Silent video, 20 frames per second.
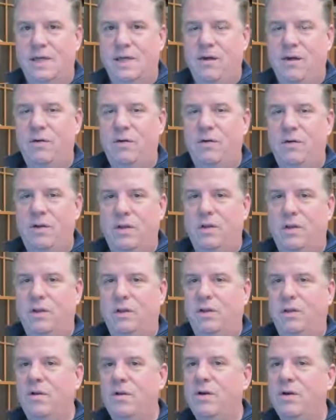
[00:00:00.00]
In
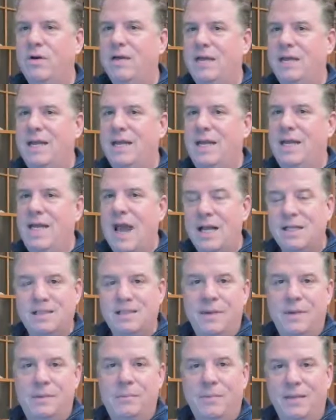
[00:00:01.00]
order to get
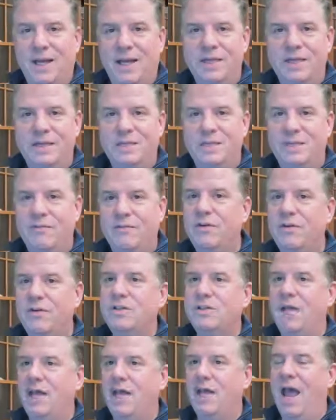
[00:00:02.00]
someplace, the
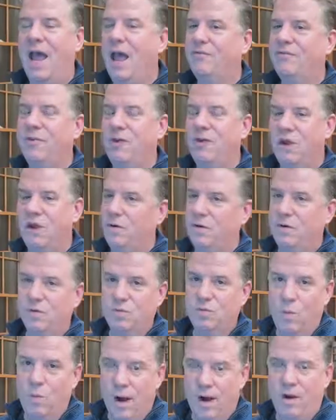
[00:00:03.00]
first thing you have to know
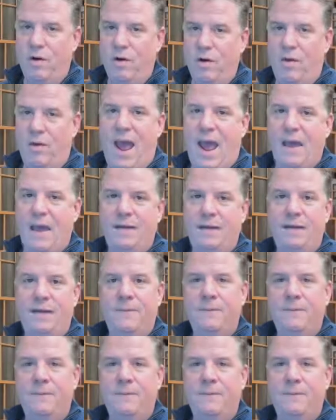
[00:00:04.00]
is where you're at.